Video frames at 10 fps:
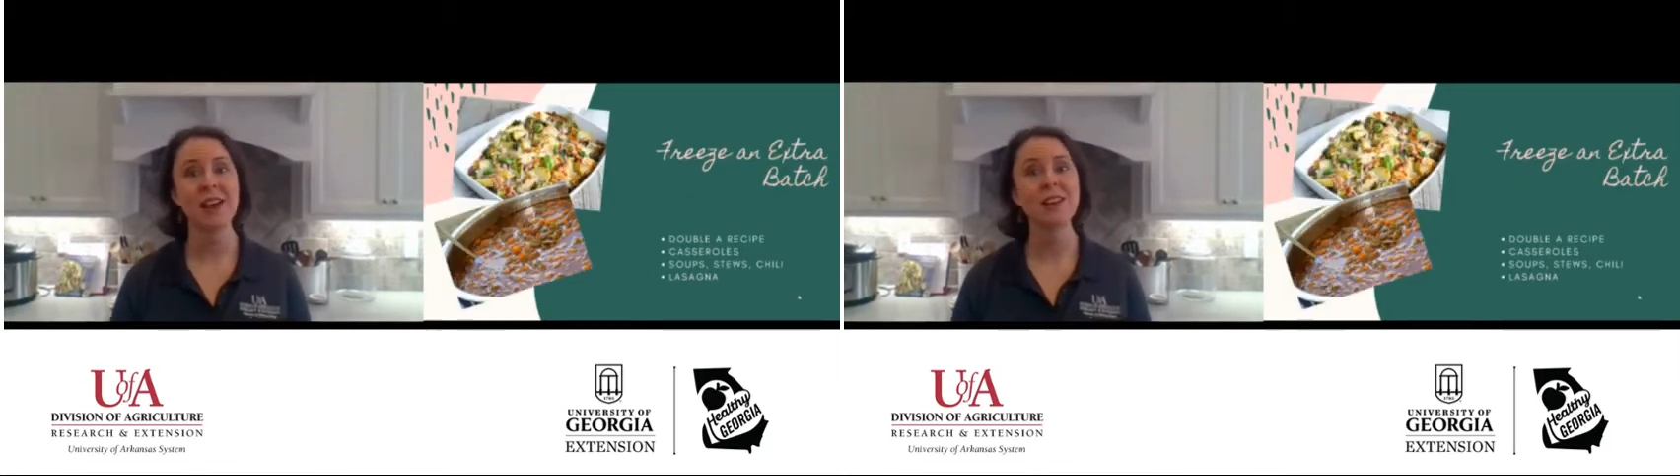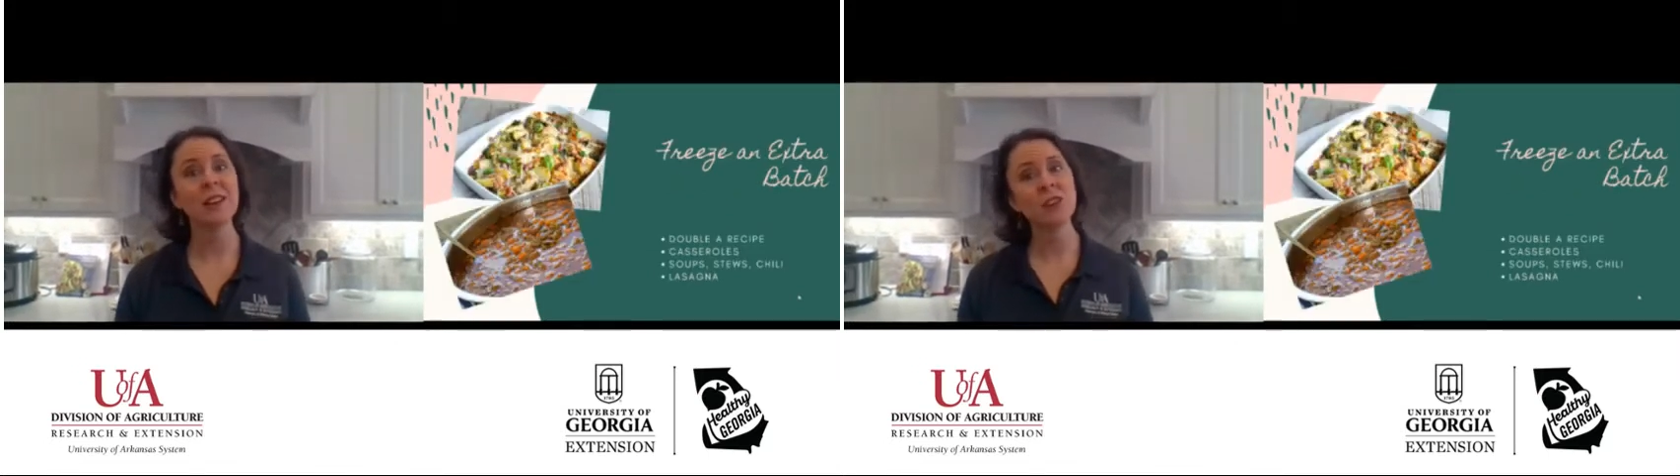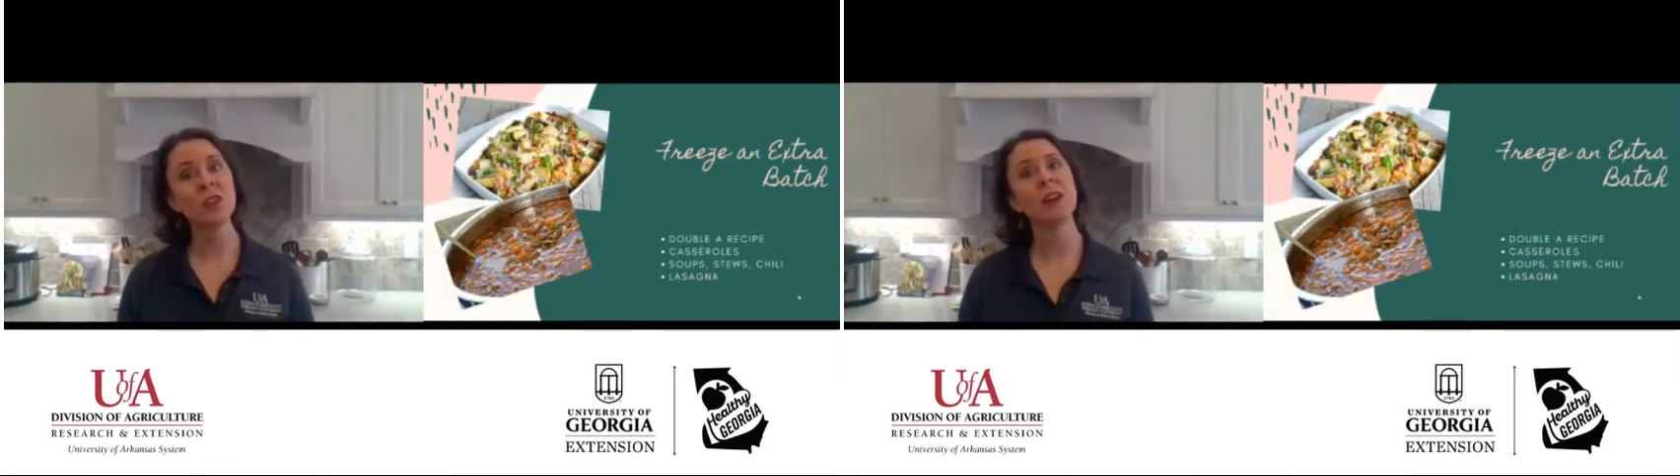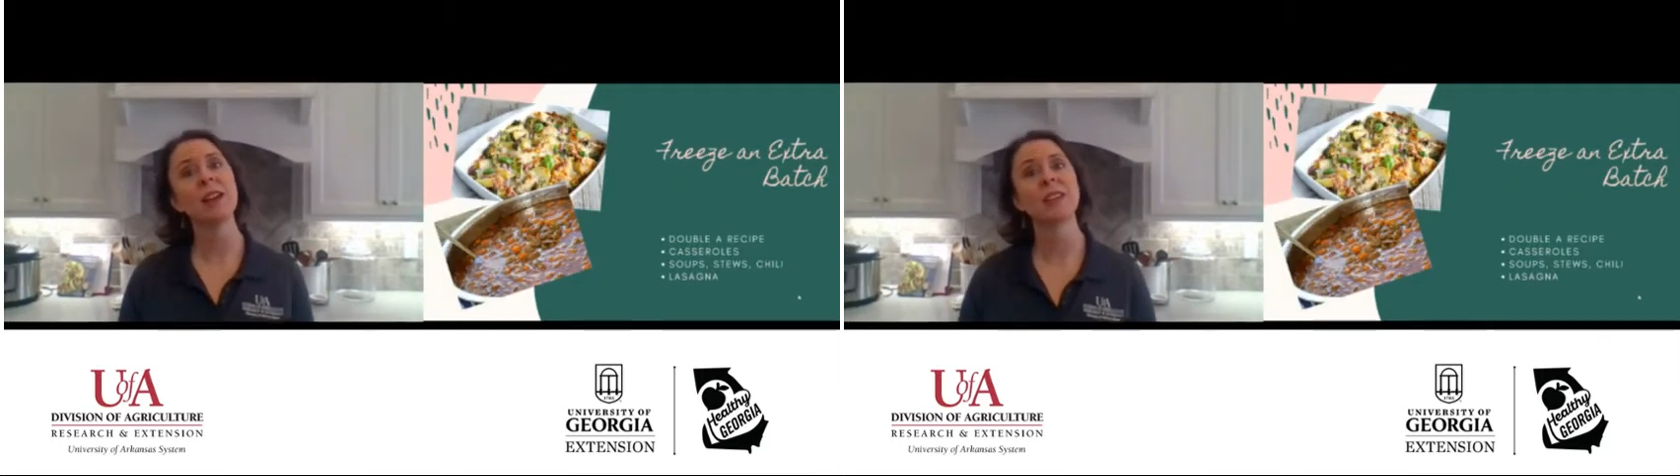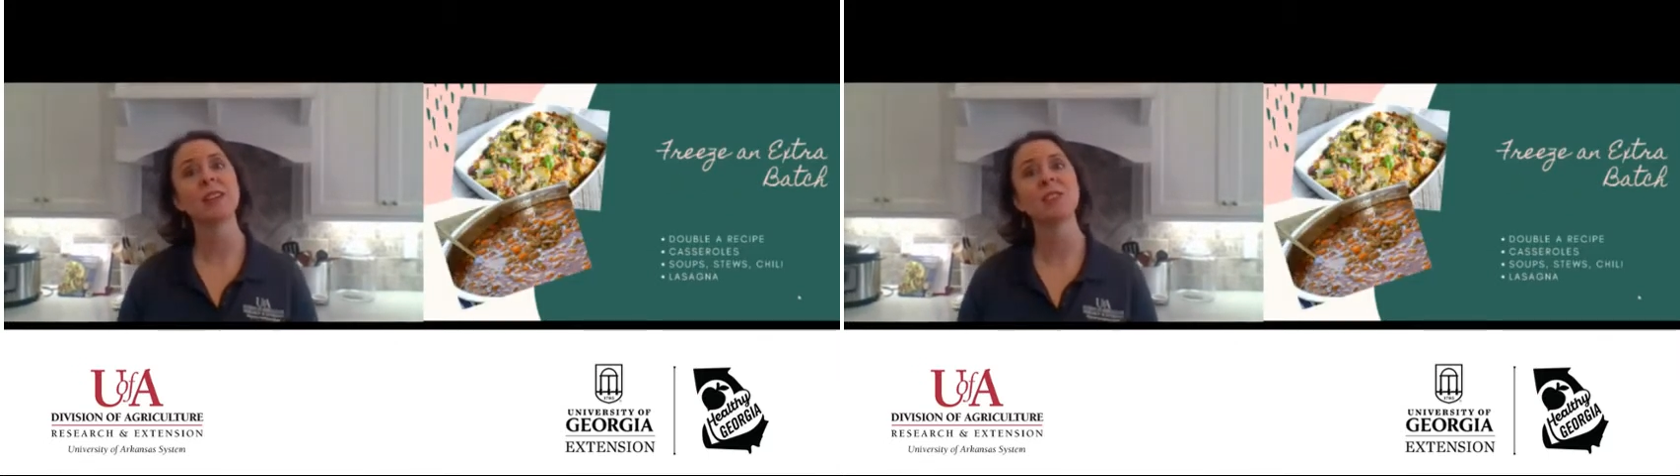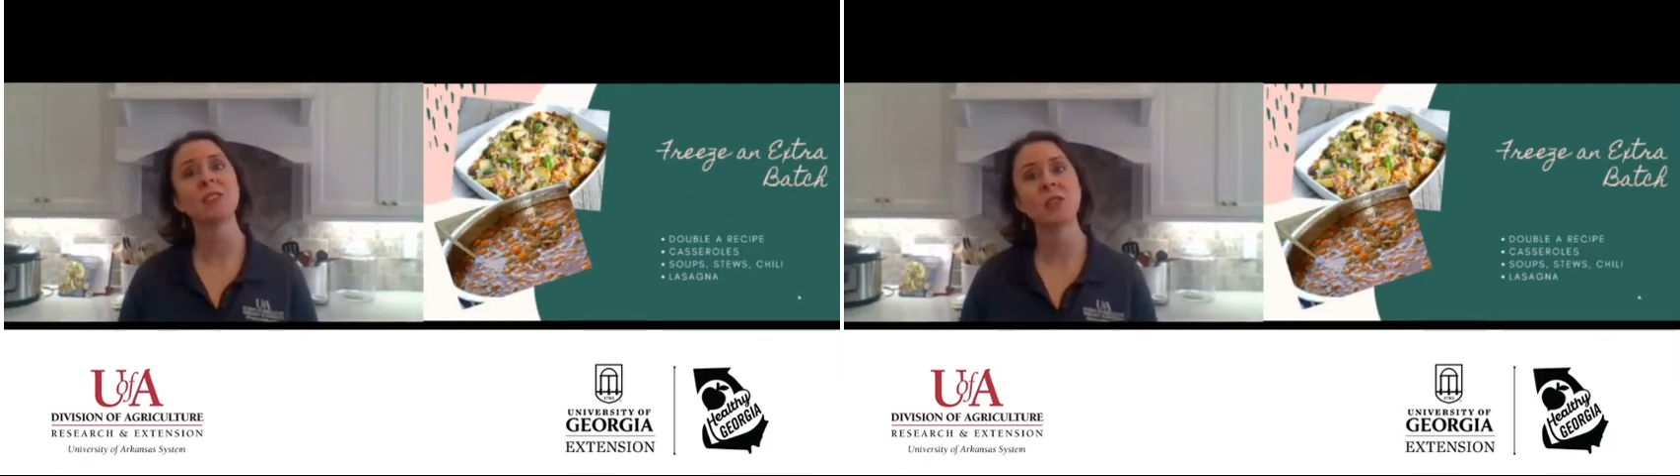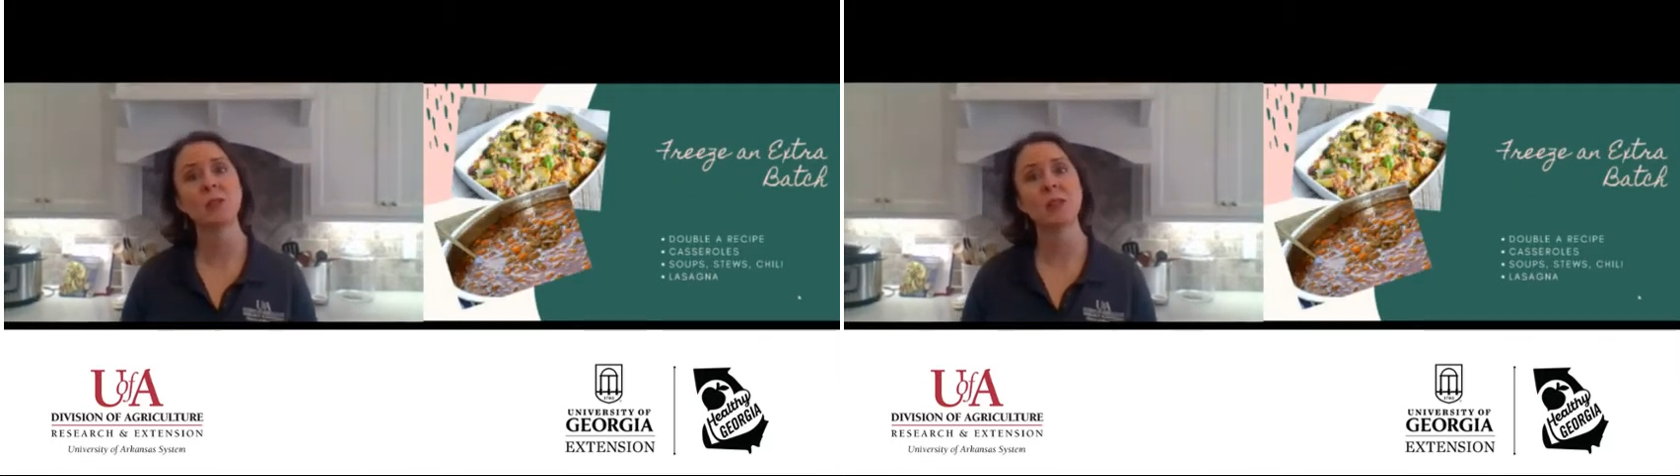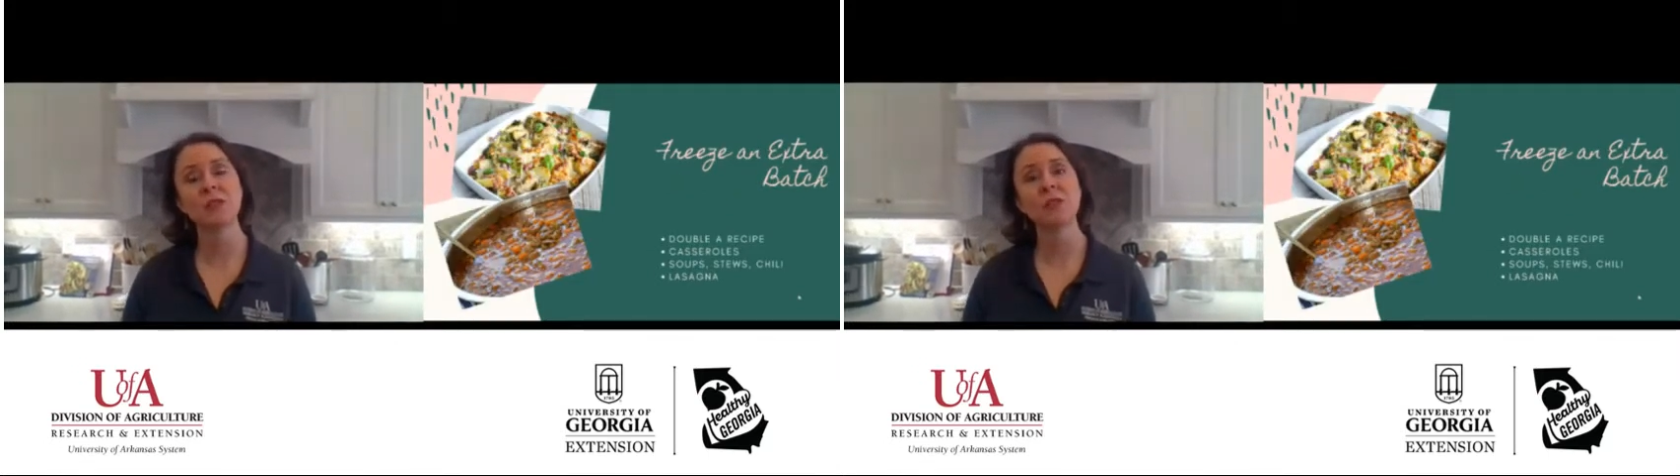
Another great thing to do is